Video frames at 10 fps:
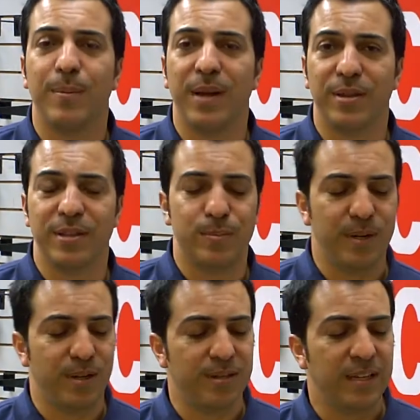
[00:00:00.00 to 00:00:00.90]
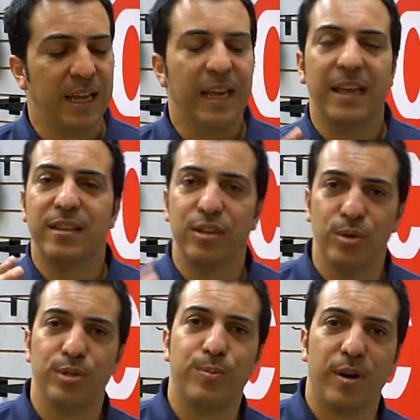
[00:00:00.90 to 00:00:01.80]
about this because the
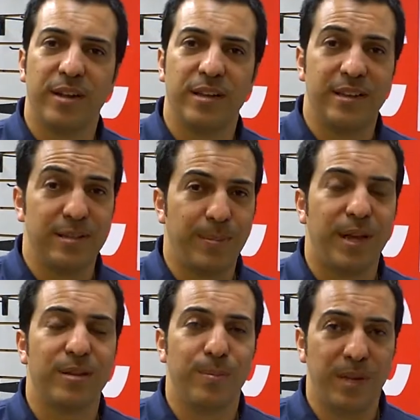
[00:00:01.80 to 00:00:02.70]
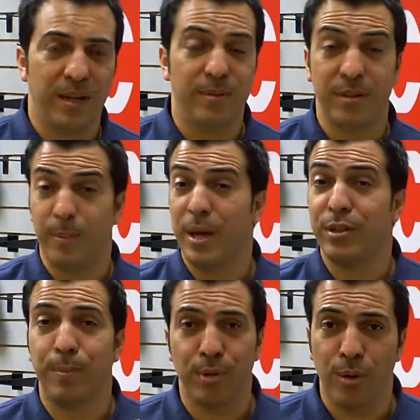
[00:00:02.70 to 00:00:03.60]
used market is about
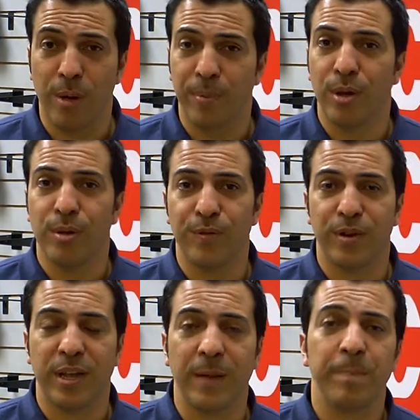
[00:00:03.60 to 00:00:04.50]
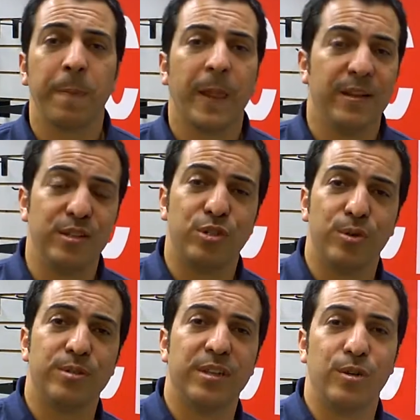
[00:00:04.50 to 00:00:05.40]
to blow up all over again. These
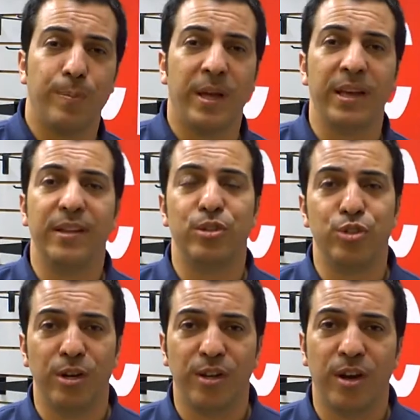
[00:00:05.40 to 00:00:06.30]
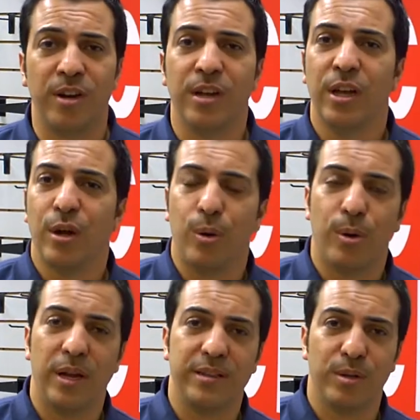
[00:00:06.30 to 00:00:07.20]
scooters that you're buying at the junkyard
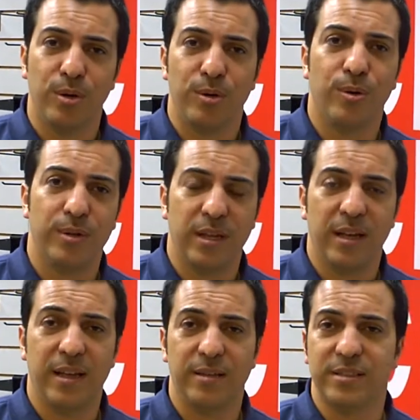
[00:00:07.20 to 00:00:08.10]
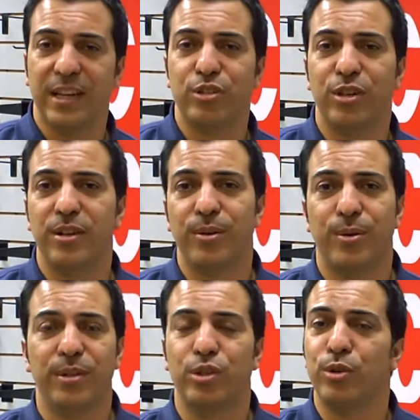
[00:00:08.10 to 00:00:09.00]
or at the local station or
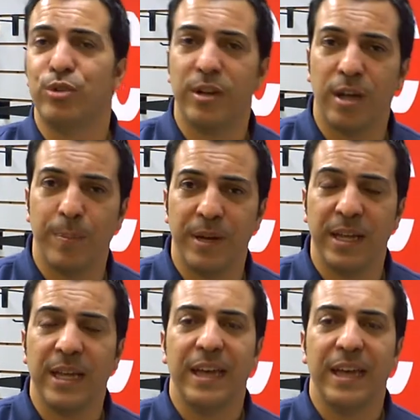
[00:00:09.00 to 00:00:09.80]
the tow truck company